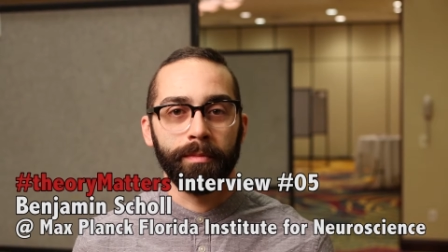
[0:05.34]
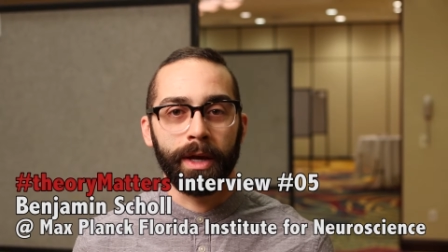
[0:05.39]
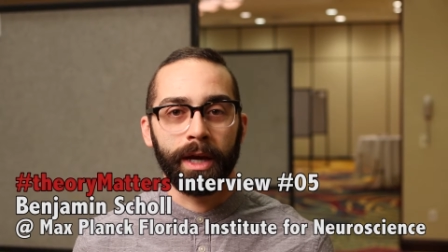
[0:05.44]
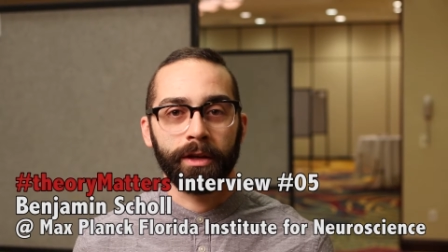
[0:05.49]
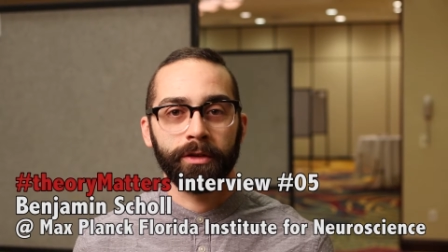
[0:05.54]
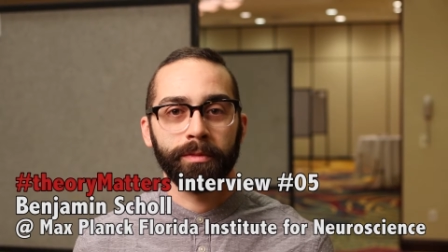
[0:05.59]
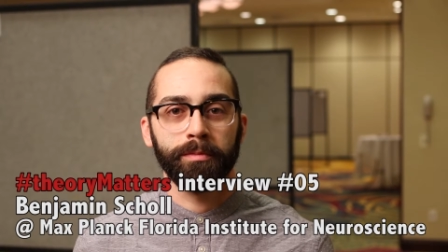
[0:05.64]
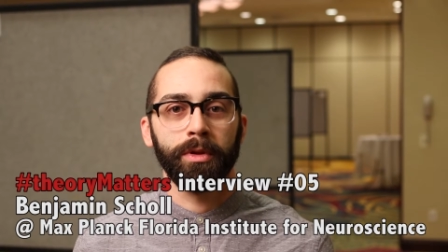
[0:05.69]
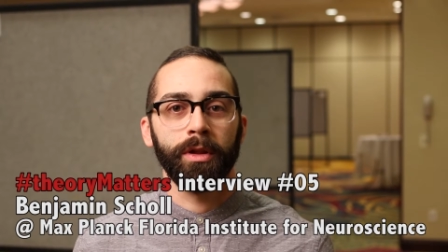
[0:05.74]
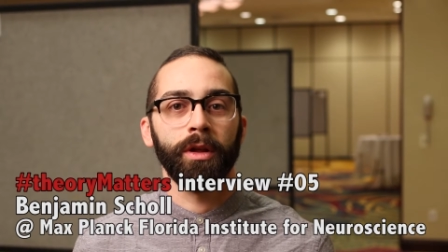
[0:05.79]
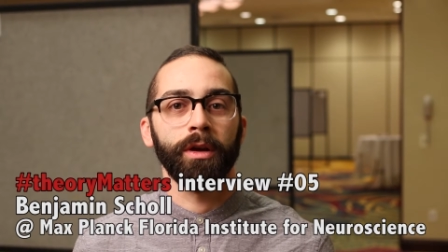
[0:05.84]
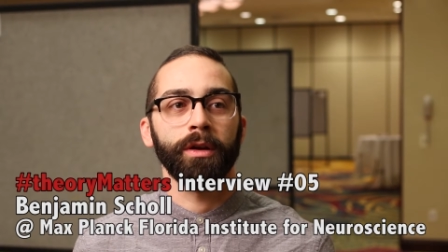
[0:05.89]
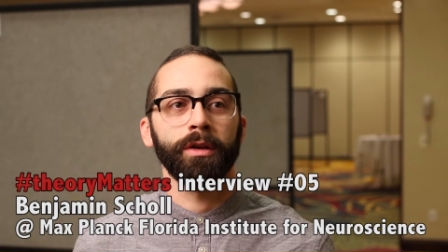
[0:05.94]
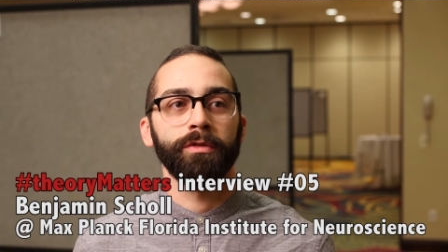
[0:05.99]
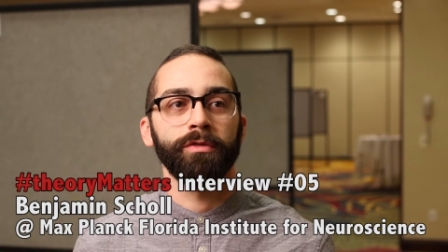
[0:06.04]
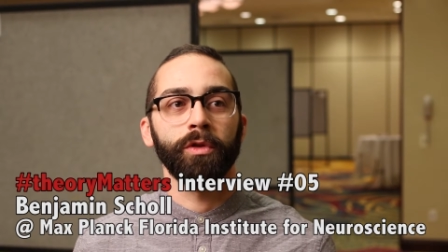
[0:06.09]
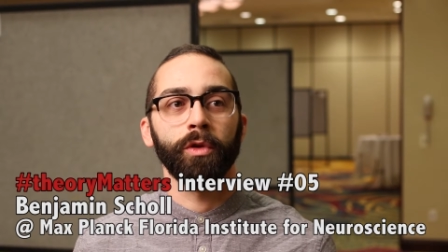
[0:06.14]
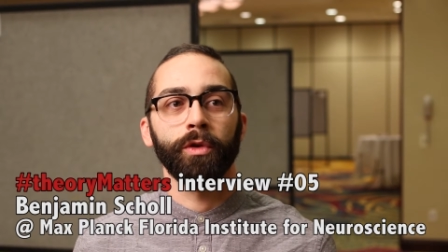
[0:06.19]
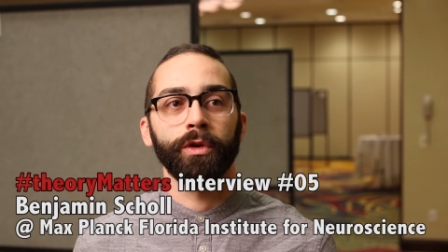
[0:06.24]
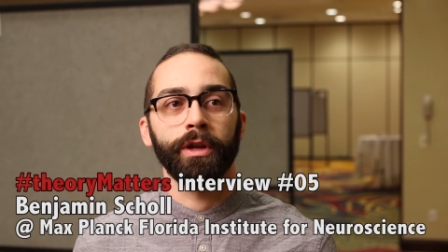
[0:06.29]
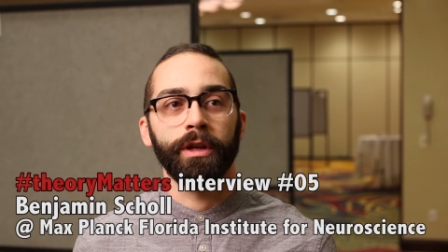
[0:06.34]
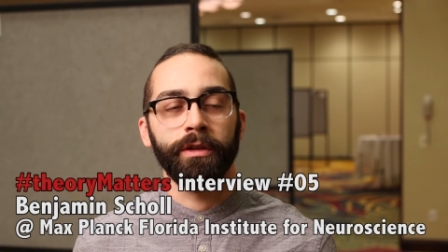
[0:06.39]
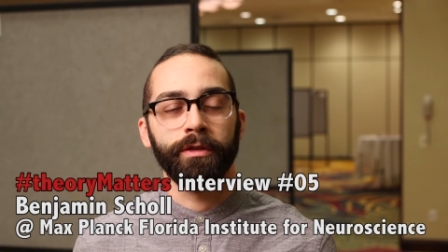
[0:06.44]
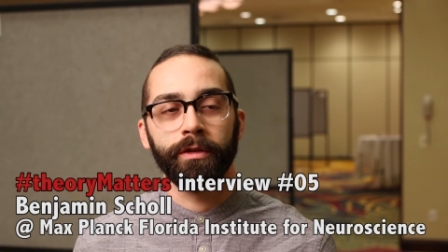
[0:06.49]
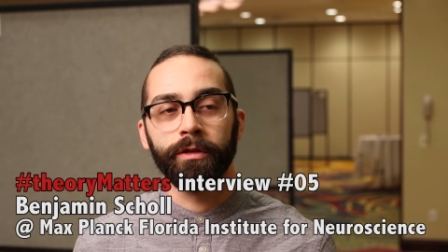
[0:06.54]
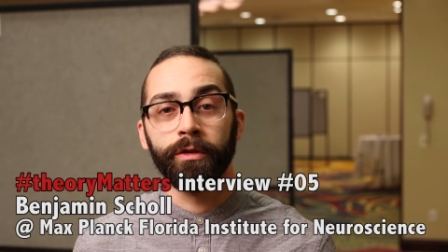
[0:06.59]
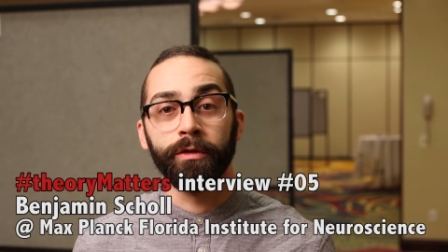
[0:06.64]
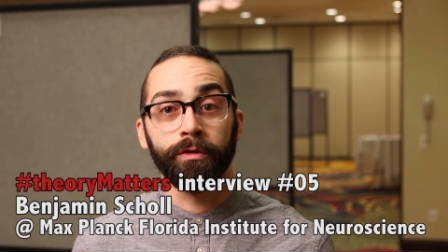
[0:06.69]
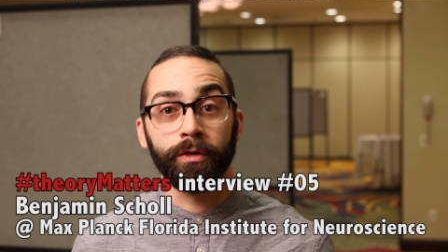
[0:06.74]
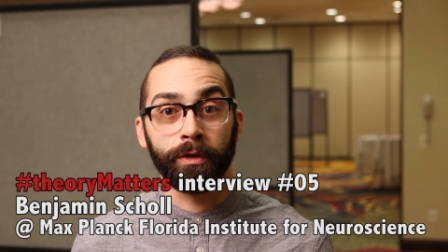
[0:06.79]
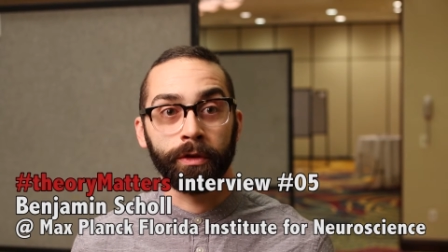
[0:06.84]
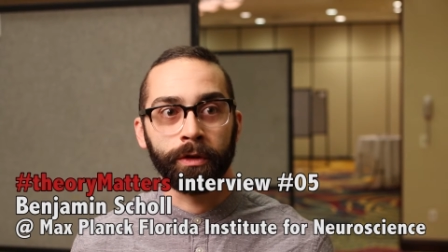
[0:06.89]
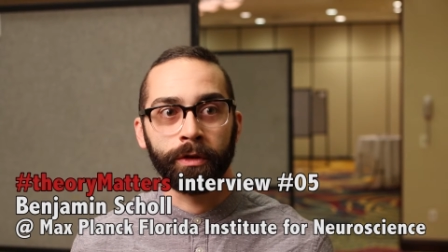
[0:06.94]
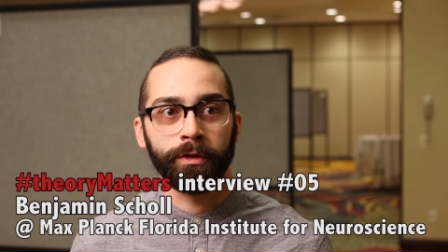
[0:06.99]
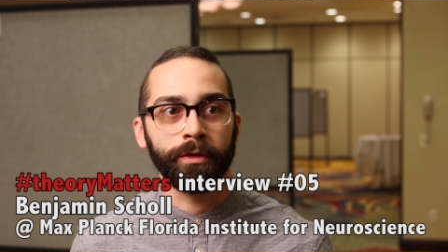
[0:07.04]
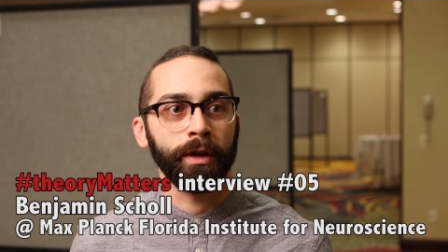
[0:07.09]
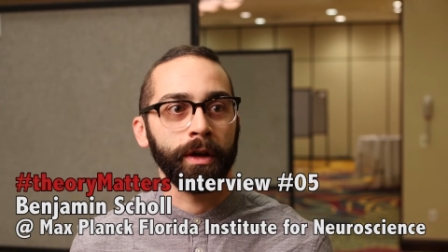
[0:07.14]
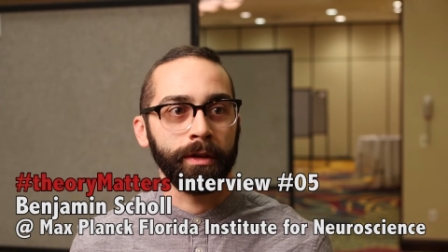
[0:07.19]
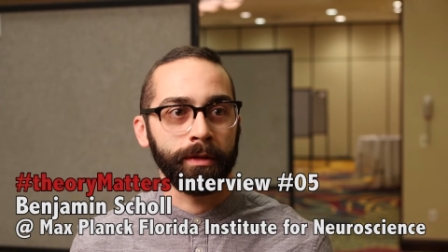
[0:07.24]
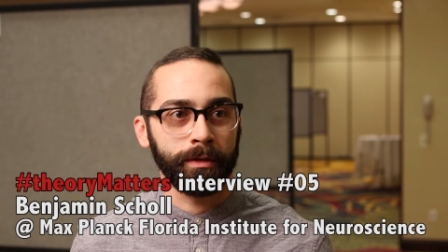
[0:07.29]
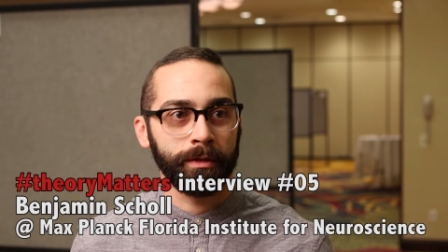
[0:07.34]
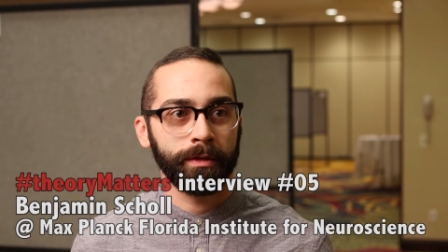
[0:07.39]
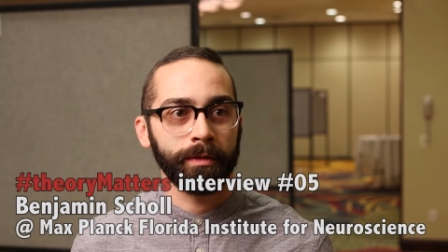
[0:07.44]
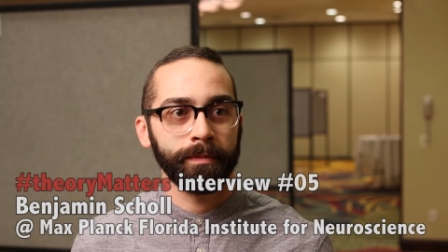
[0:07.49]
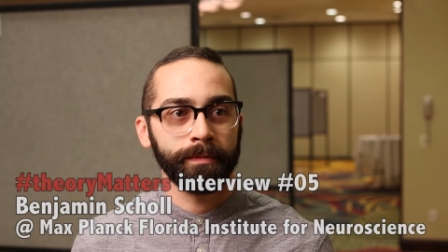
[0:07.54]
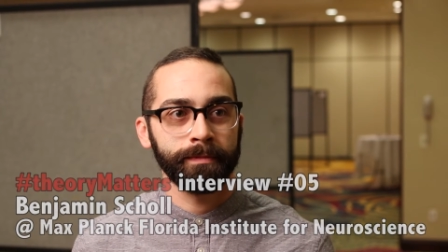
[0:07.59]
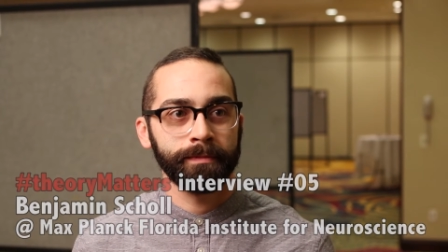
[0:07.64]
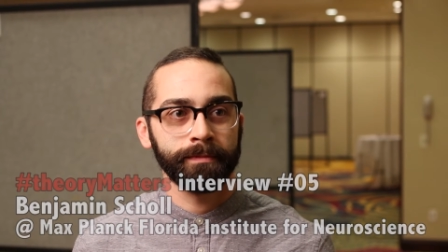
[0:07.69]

Max Planck Florida Institute for Neuroscience.